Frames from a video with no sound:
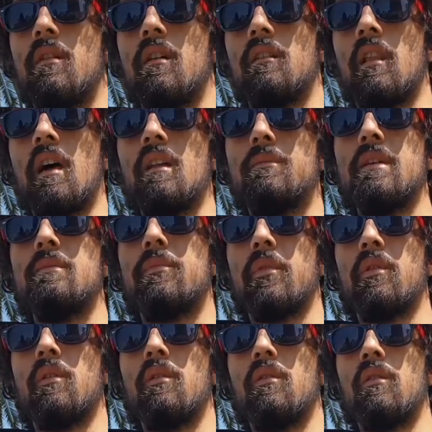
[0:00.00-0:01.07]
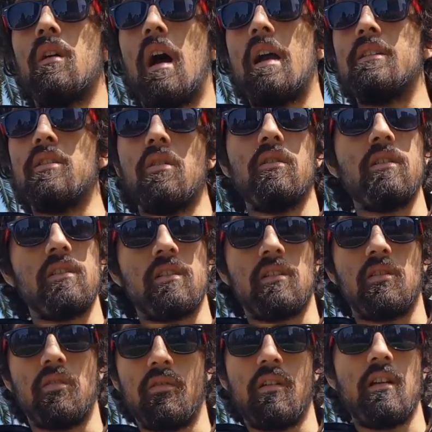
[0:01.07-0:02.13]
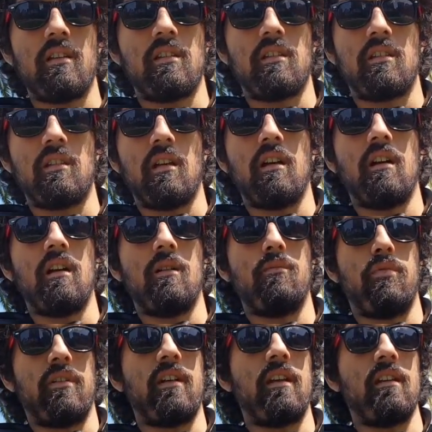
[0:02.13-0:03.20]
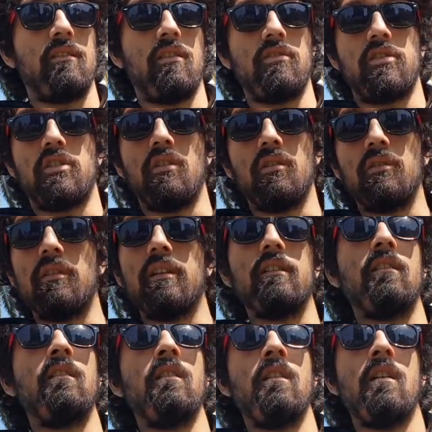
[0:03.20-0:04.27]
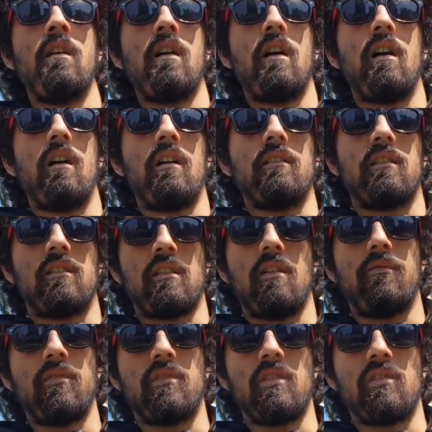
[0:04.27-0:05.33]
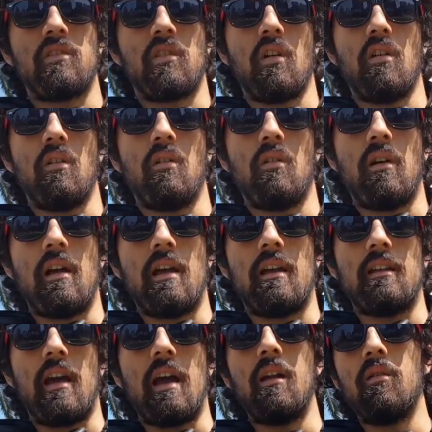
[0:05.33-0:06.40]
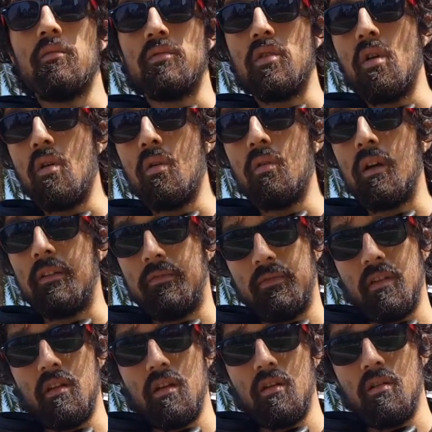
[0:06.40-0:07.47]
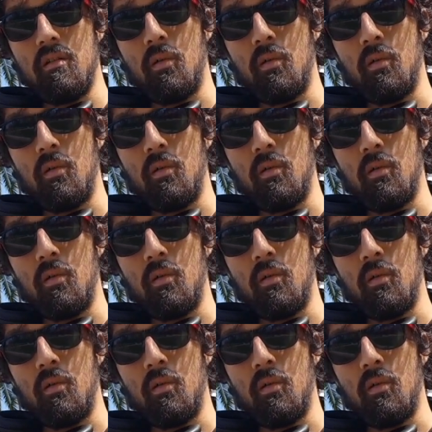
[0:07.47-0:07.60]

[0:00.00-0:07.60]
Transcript: a lot of people, I notice tourists bringing their children to San Francisco, and I don't know if they're